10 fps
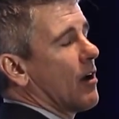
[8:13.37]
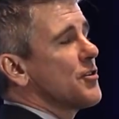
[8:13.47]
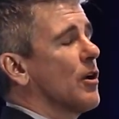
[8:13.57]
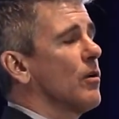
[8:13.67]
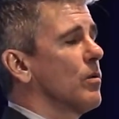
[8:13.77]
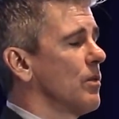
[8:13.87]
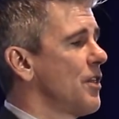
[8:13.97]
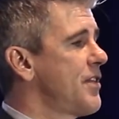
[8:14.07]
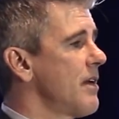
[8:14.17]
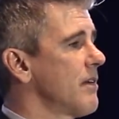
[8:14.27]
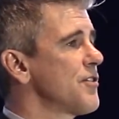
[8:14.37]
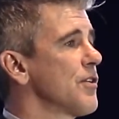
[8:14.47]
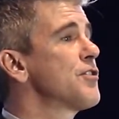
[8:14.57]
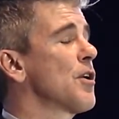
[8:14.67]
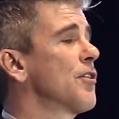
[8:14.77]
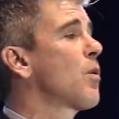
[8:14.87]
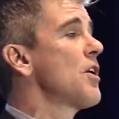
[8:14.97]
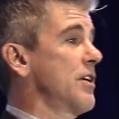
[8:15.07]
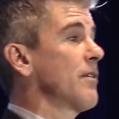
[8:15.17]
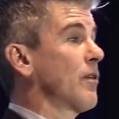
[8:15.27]
So is the difference shipping? So the, so the
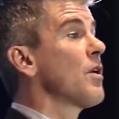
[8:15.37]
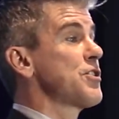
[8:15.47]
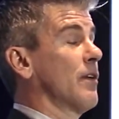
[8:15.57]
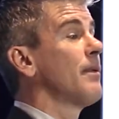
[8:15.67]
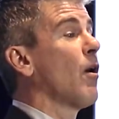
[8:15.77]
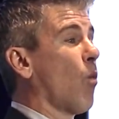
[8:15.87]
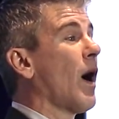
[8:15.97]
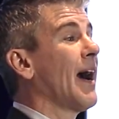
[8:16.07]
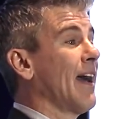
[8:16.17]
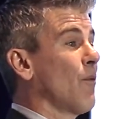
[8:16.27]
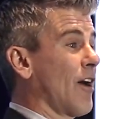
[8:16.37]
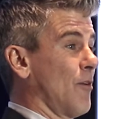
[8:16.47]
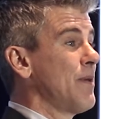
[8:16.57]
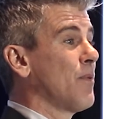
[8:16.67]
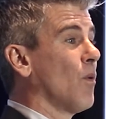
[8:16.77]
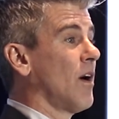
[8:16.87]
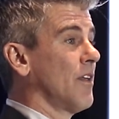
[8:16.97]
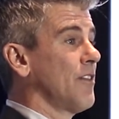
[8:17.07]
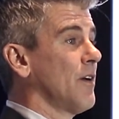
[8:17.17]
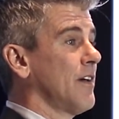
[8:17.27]
que question about why, why do people
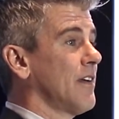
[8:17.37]
want to do it?